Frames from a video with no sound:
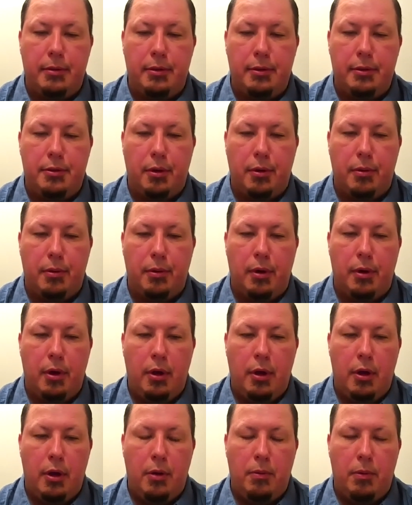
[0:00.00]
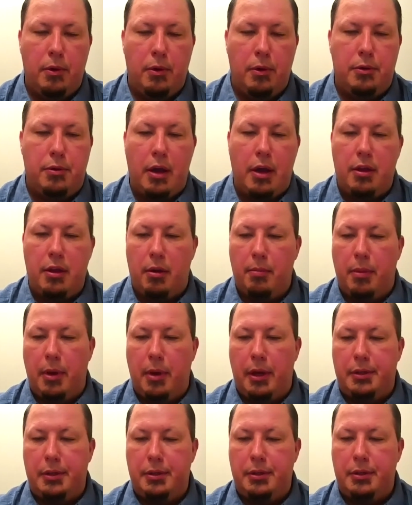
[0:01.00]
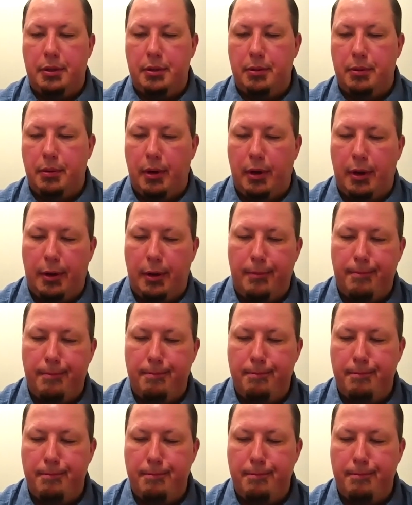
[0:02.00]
So we're trying our best to